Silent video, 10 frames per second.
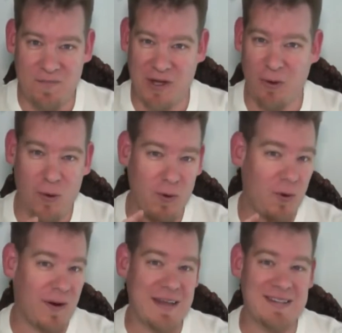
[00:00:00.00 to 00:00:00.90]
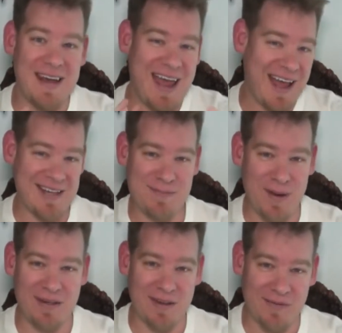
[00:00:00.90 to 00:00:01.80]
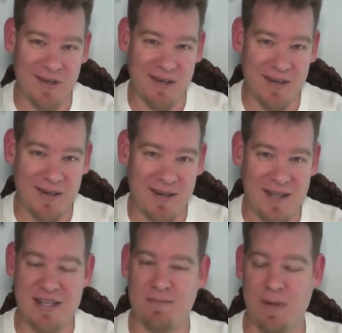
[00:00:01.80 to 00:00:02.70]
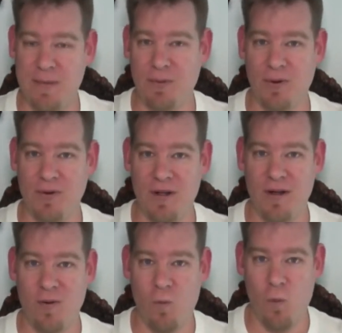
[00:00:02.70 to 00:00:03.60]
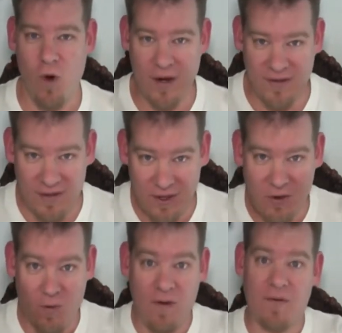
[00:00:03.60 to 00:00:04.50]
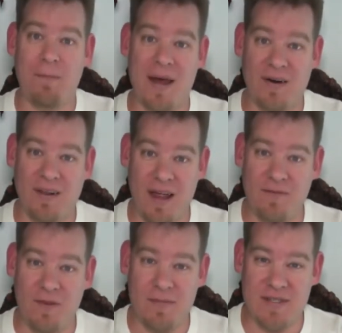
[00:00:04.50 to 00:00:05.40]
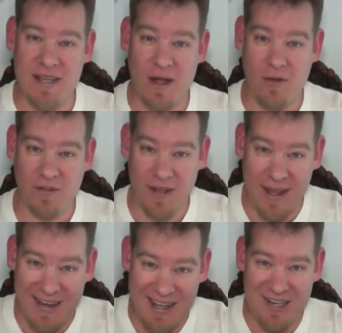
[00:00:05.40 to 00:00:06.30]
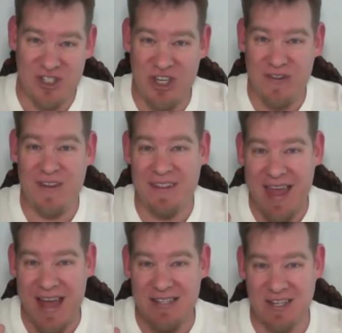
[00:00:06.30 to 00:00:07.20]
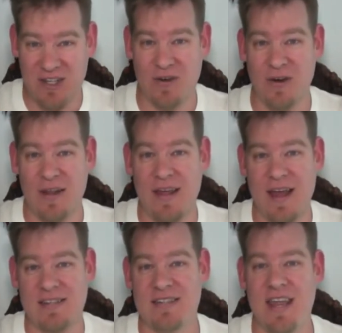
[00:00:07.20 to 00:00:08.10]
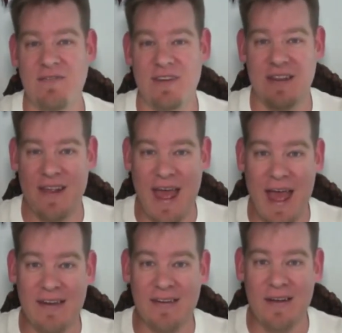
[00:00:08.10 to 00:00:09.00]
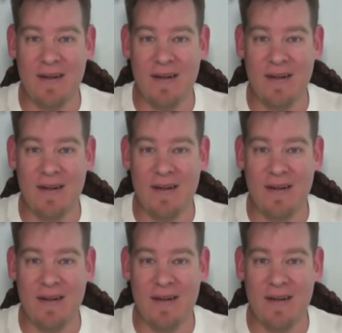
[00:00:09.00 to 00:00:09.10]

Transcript: The goal-oriented aspect of it is people wanting the goal of a better life for themselves, and then in achieving that security, that safety, that